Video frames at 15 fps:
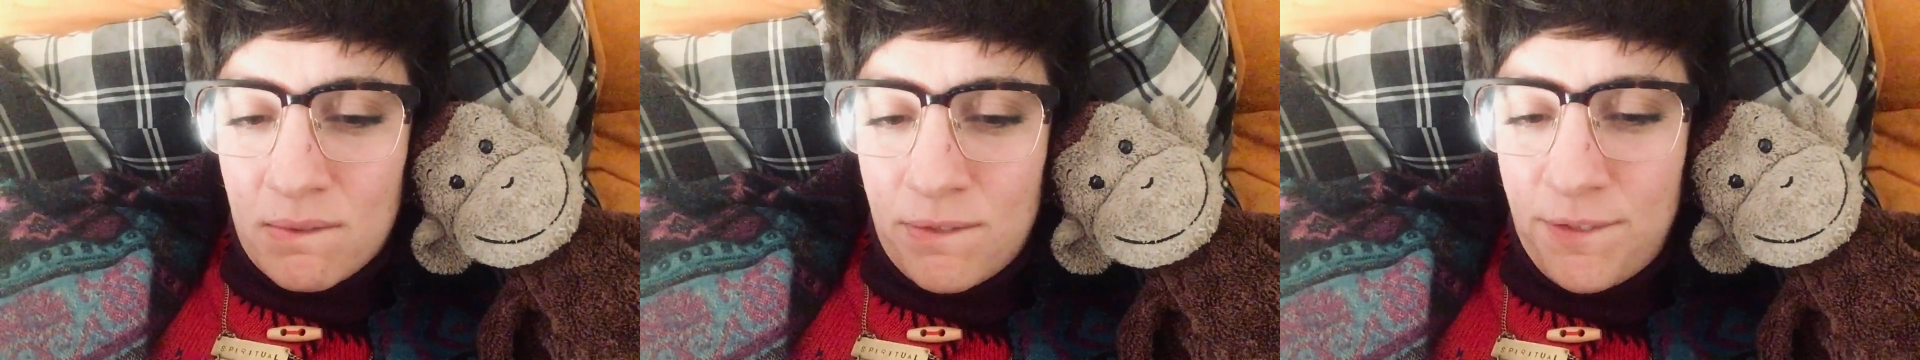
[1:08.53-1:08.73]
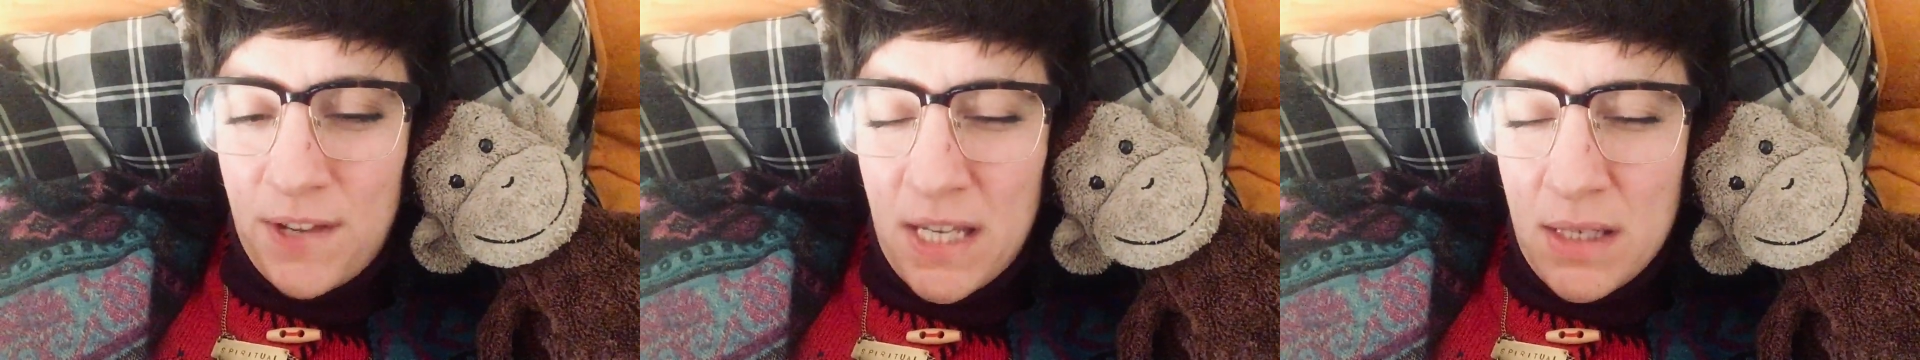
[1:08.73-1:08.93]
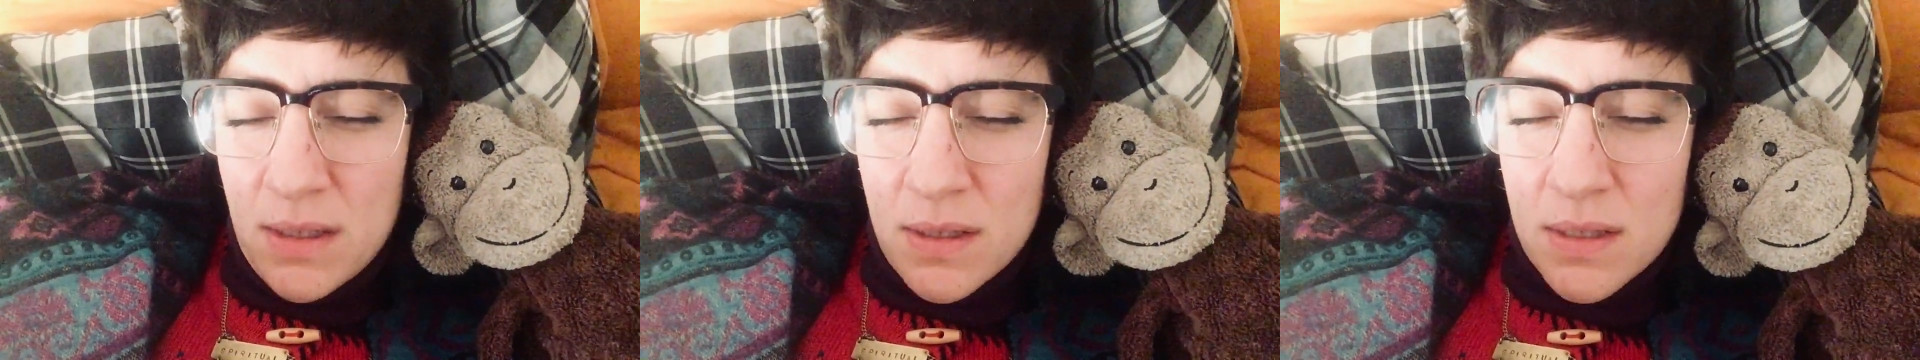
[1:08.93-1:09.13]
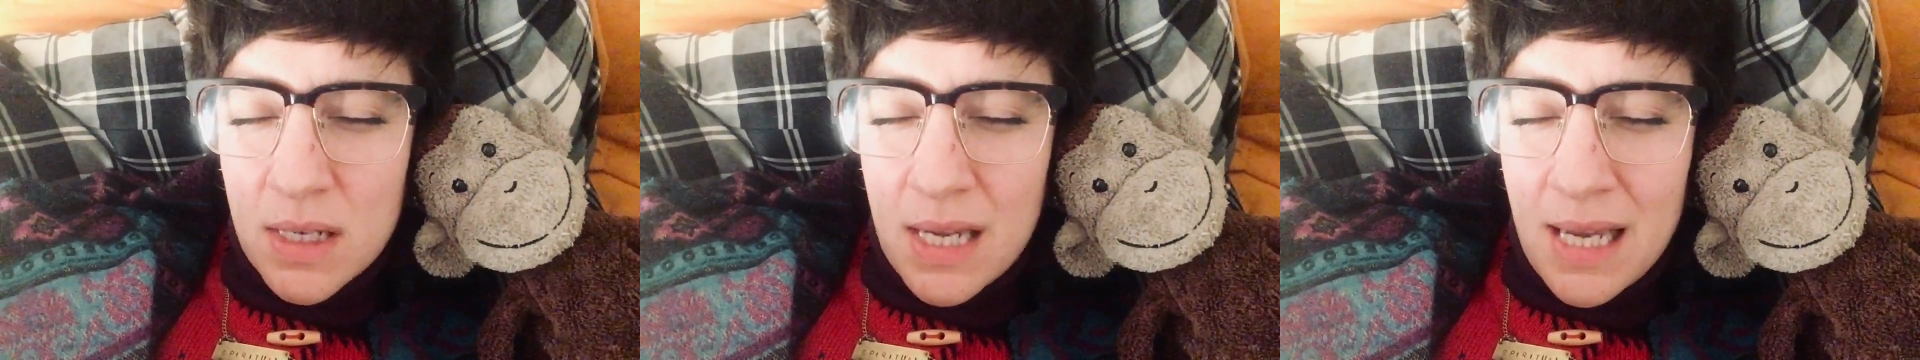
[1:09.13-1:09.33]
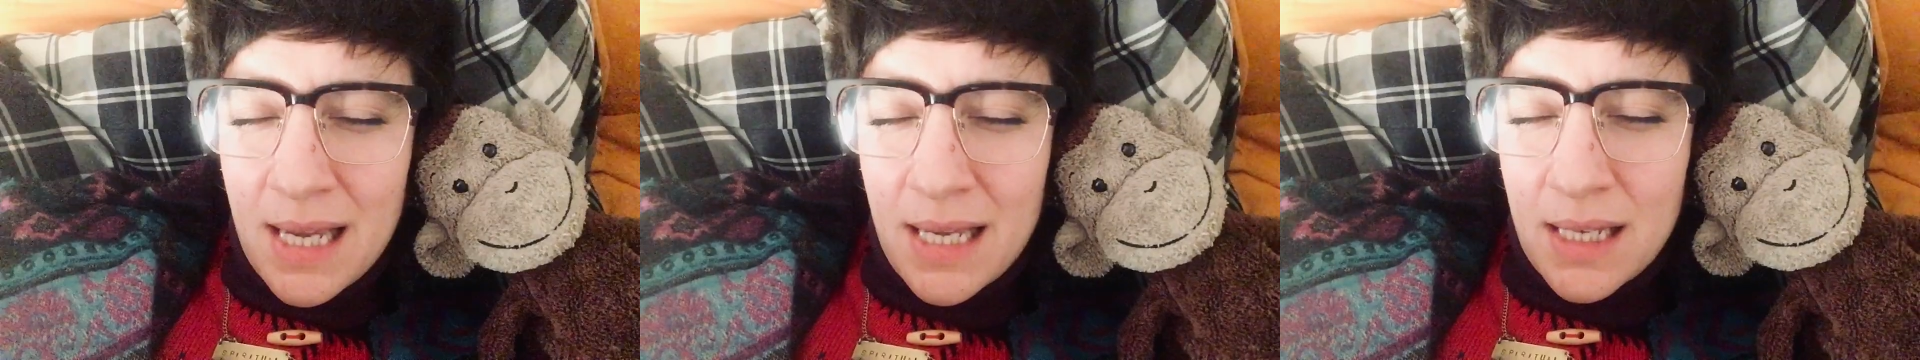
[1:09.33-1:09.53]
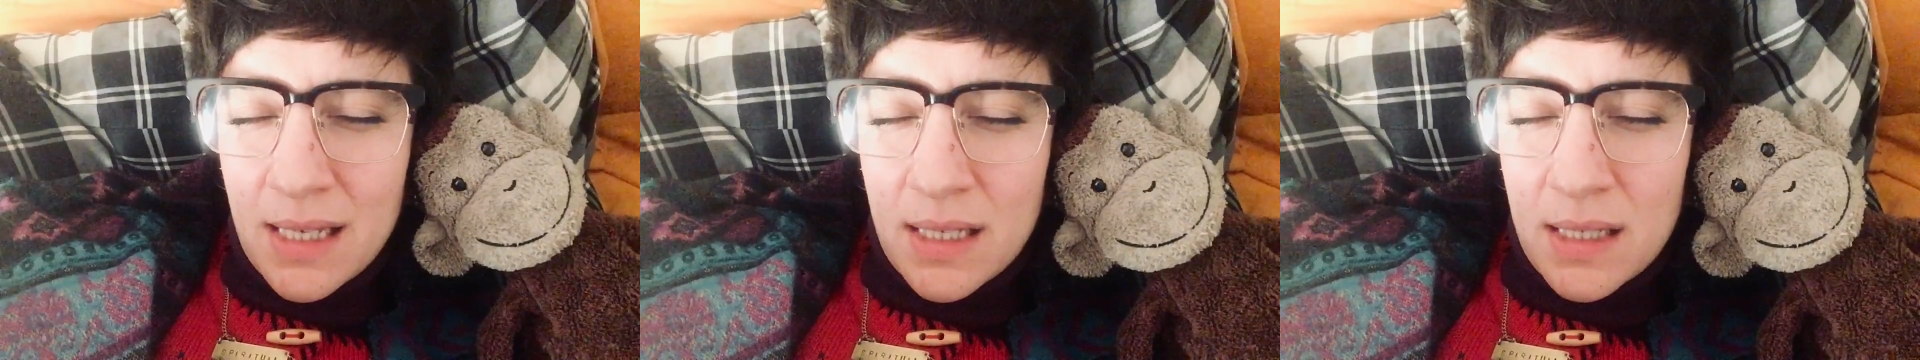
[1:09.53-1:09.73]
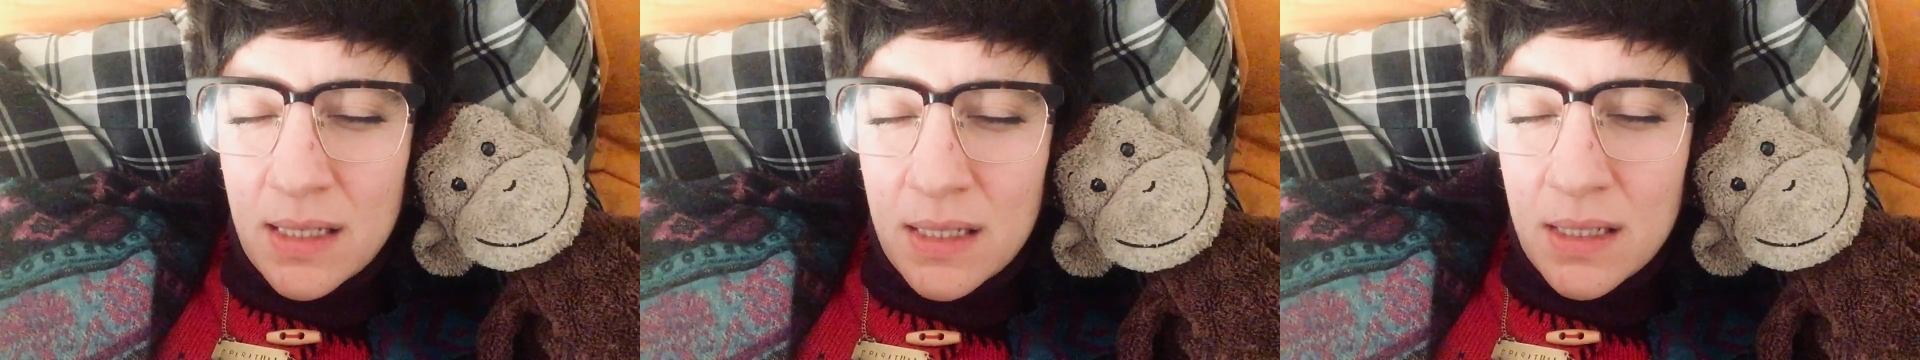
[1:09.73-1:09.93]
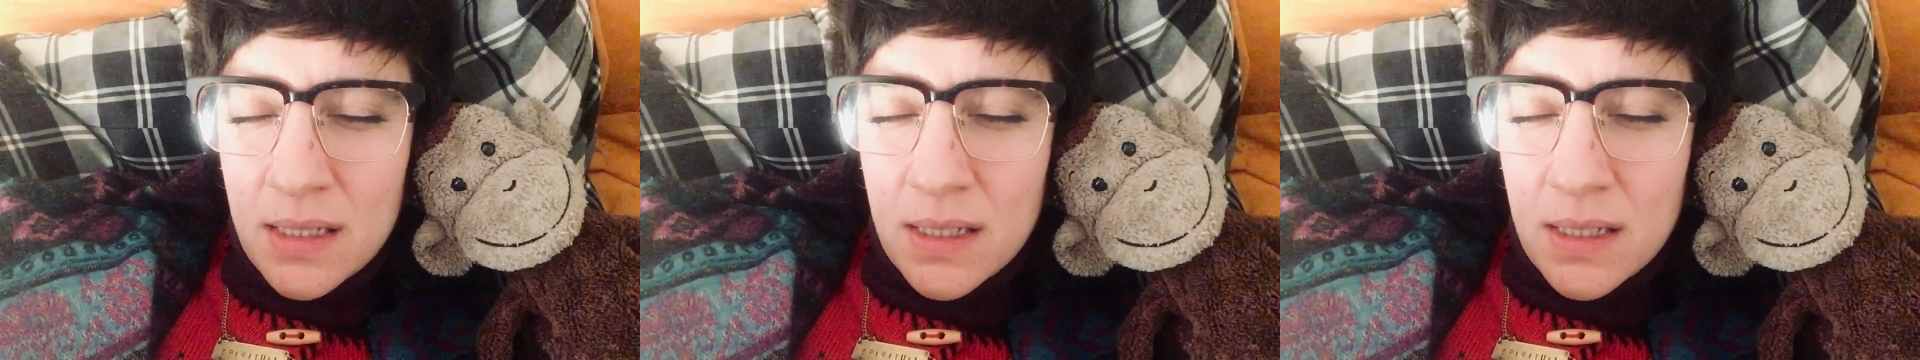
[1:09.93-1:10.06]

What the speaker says: feels like